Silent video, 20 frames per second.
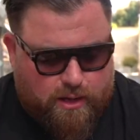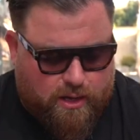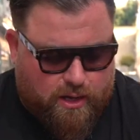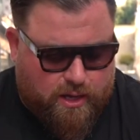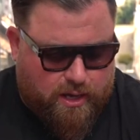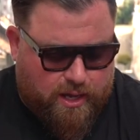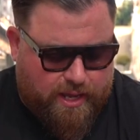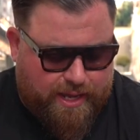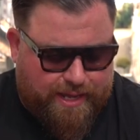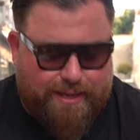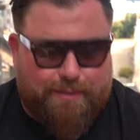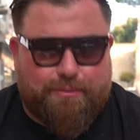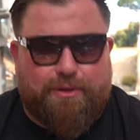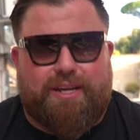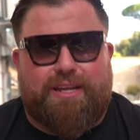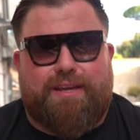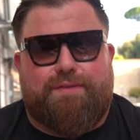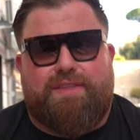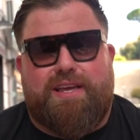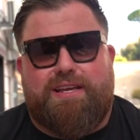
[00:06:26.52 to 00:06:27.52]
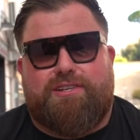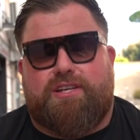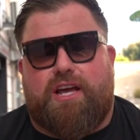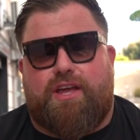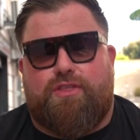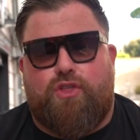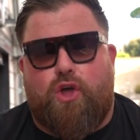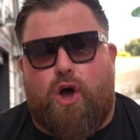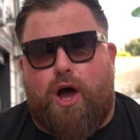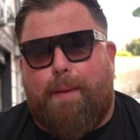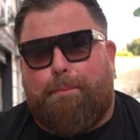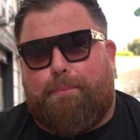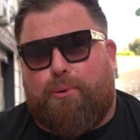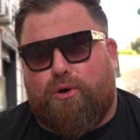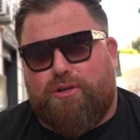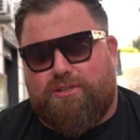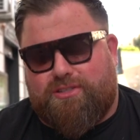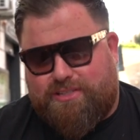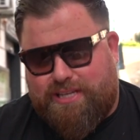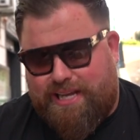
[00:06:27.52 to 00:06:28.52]
I am going to give this a
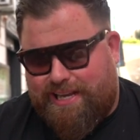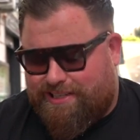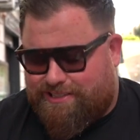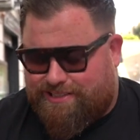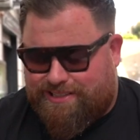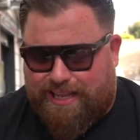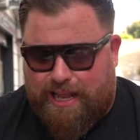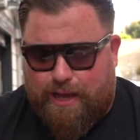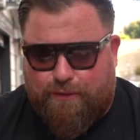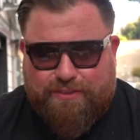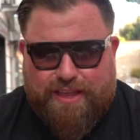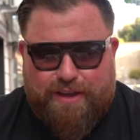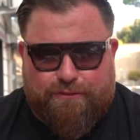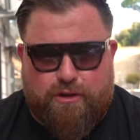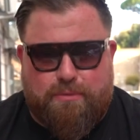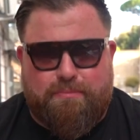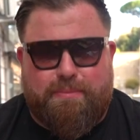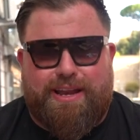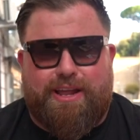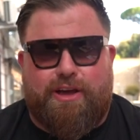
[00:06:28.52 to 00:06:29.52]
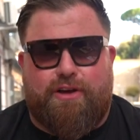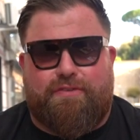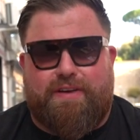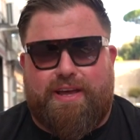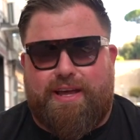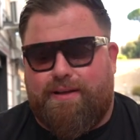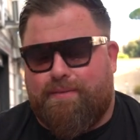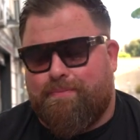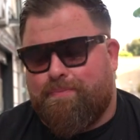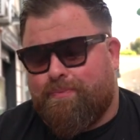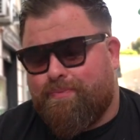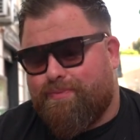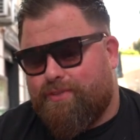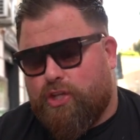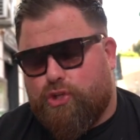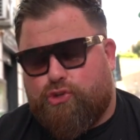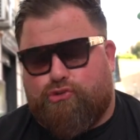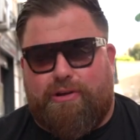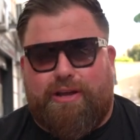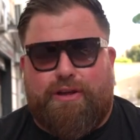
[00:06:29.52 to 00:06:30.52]
9.6. Loved every minute of it.
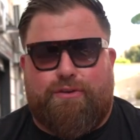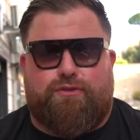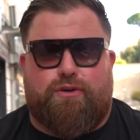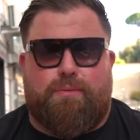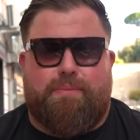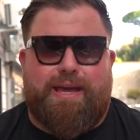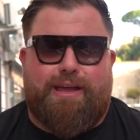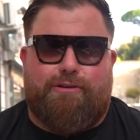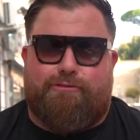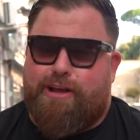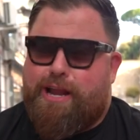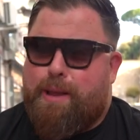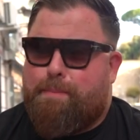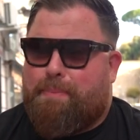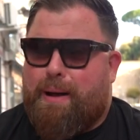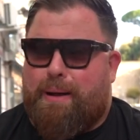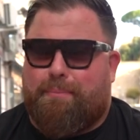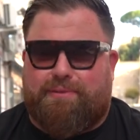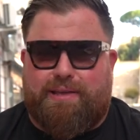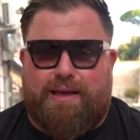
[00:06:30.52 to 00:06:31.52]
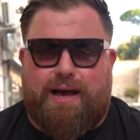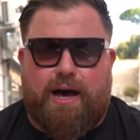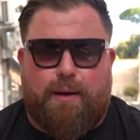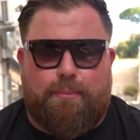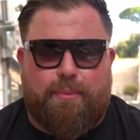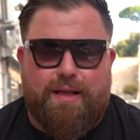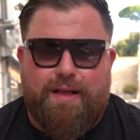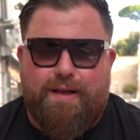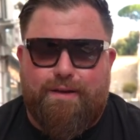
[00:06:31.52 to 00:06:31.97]
The drink for me really bumped it up.